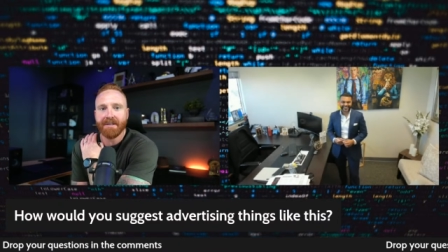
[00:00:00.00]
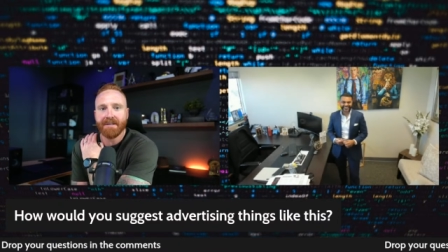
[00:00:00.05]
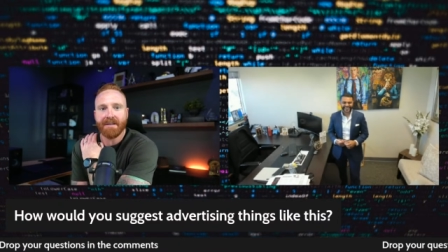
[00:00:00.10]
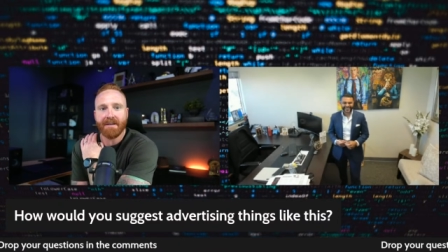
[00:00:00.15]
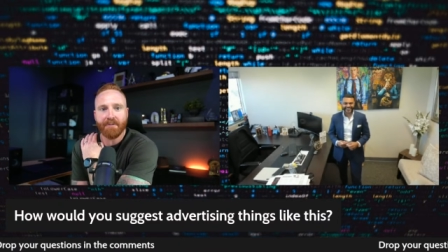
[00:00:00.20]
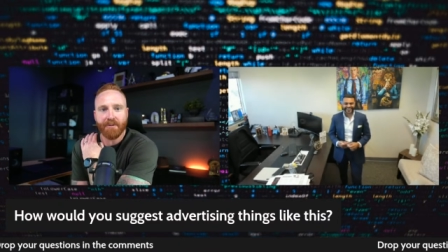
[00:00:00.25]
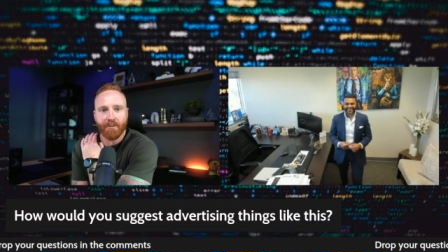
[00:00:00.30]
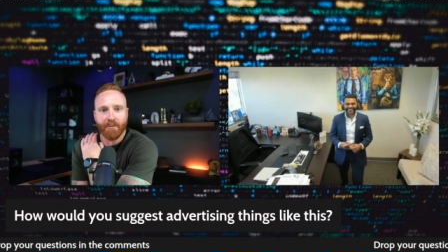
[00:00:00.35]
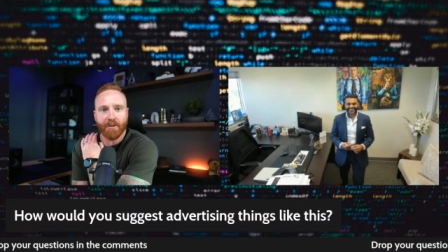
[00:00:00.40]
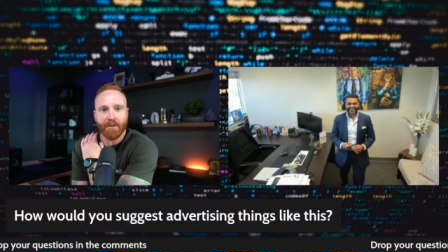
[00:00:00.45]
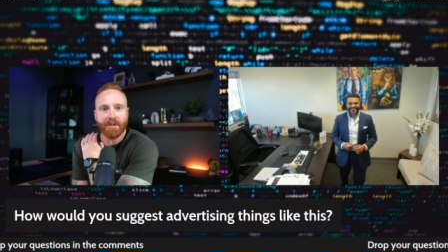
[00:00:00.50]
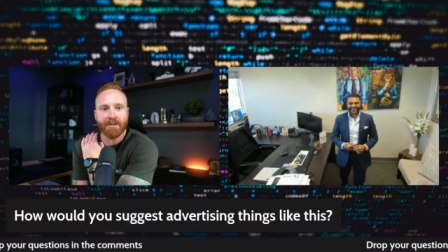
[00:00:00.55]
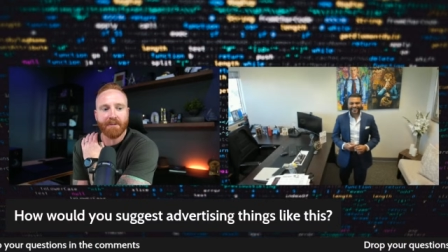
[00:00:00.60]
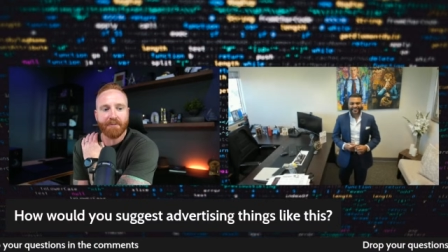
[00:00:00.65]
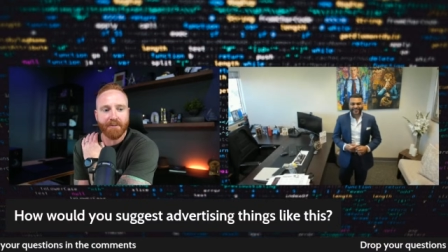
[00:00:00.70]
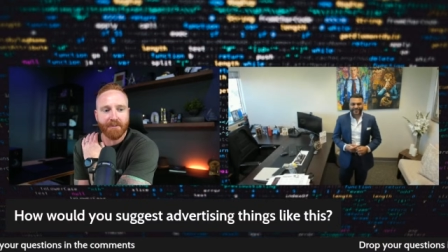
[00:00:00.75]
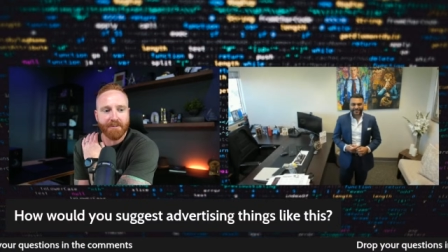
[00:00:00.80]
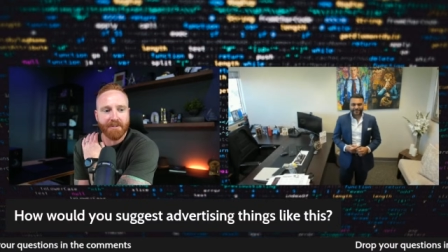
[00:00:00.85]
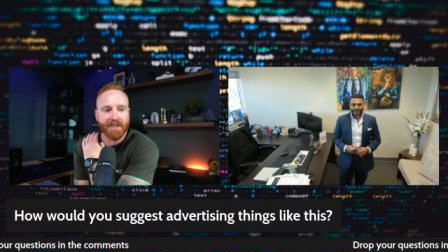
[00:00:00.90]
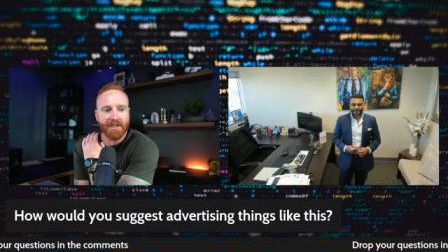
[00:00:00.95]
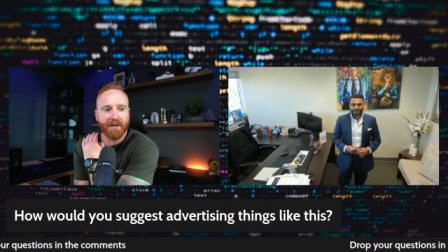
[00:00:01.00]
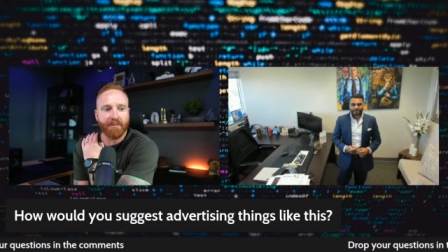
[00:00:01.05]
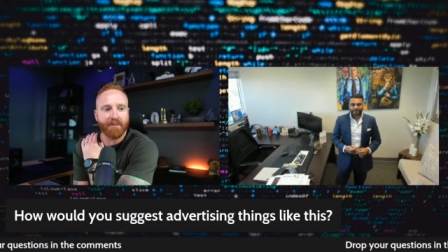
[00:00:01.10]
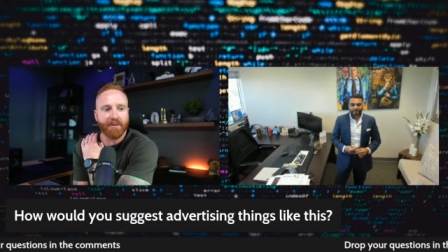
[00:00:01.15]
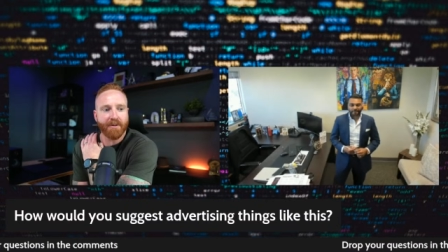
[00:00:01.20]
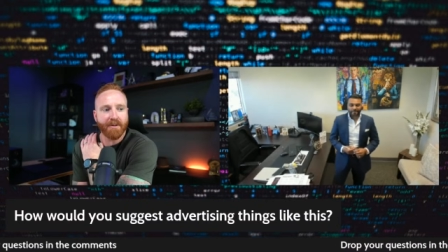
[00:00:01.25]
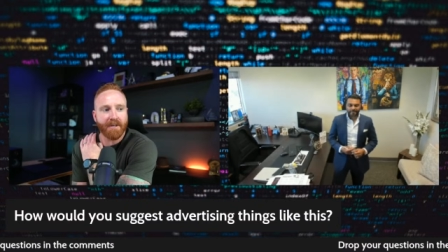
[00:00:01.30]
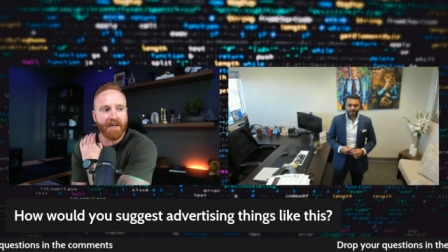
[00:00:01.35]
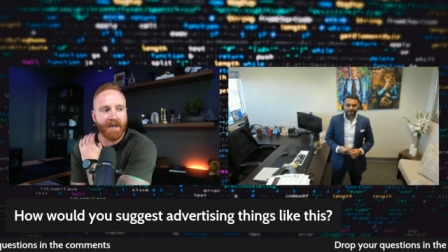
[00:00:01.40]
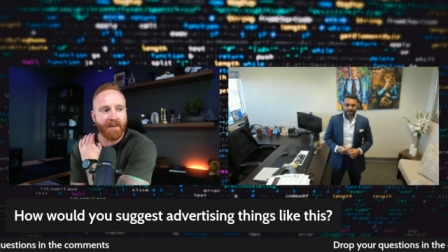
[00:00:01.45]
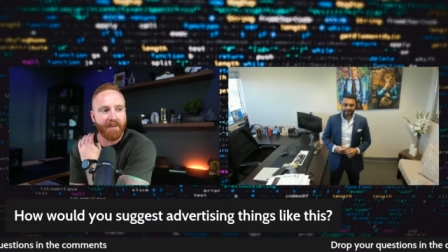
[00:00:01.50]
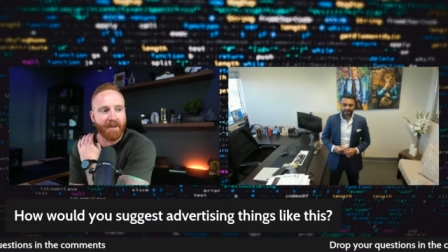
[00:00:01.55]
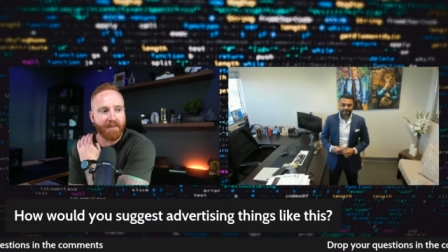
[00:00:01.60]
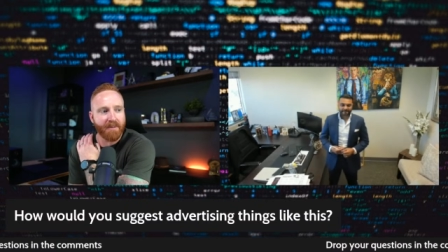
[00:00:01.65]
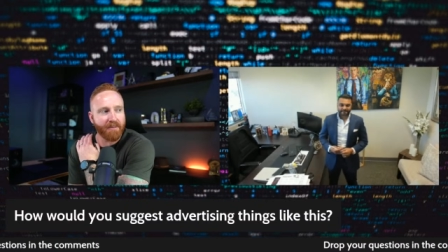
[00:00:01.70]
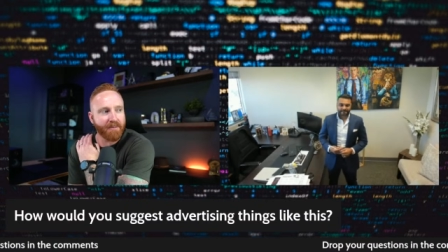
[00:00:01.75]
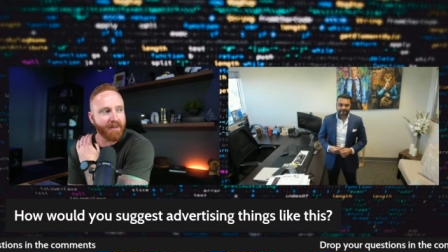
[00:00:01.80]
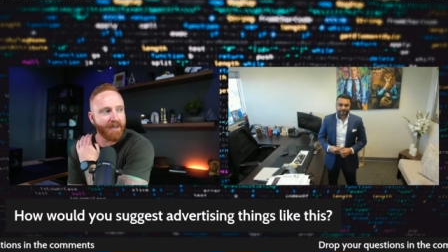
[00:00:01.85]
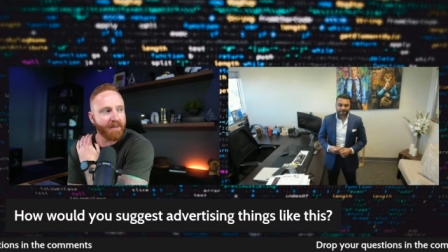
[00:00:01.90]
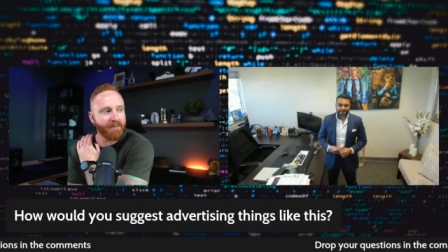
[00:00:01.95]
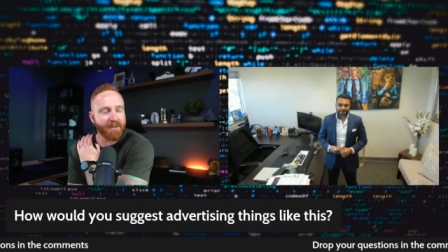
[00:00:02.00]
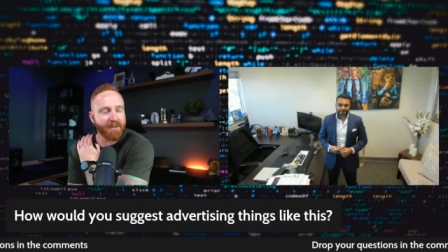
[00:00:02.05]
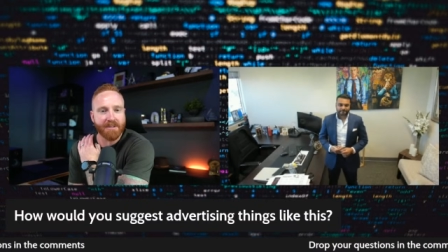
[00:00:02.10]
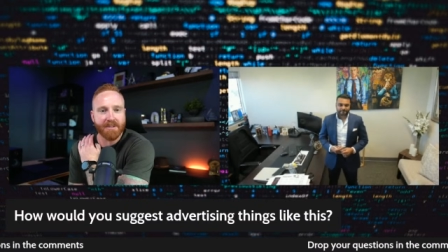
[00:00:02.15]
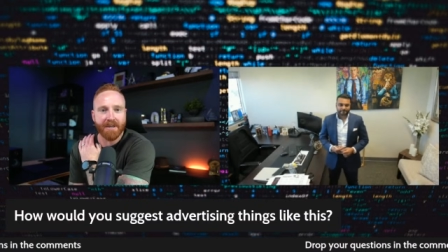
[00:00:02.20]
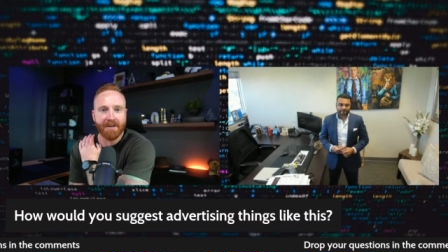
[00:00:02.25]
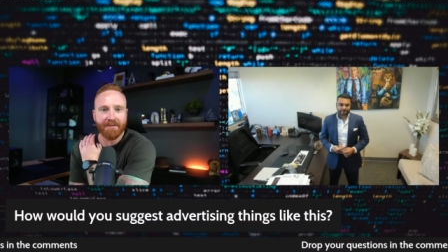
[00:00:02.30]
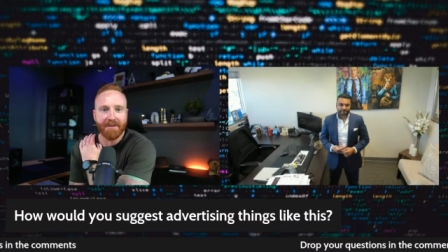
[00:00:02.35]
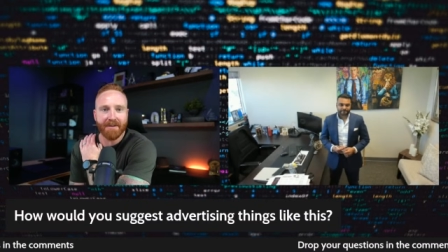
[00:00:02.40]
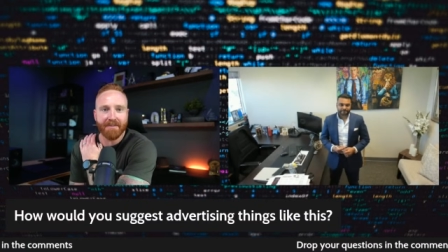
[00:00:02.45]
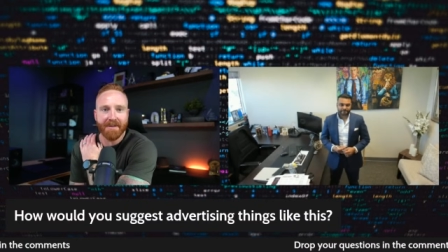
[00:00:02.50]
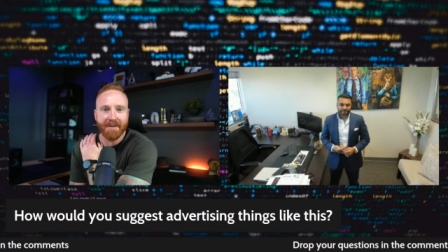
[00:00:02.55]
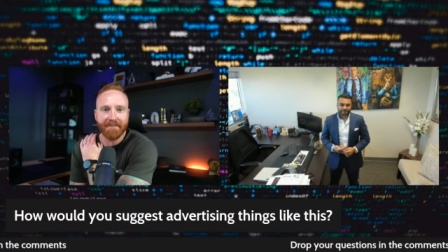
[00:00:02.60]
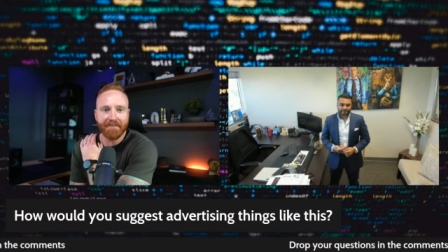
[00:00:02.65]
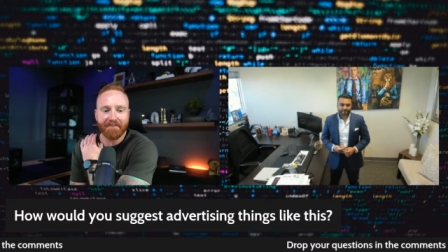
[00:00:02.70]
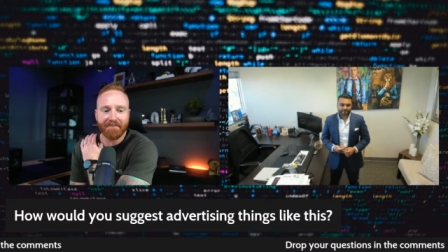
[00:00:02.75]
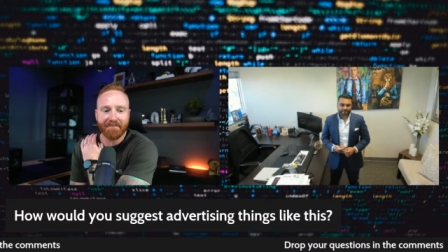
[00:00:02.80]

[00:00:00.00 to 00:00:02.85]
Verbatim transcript: if it worked, if it was helpful, and how many people got pissed off at me.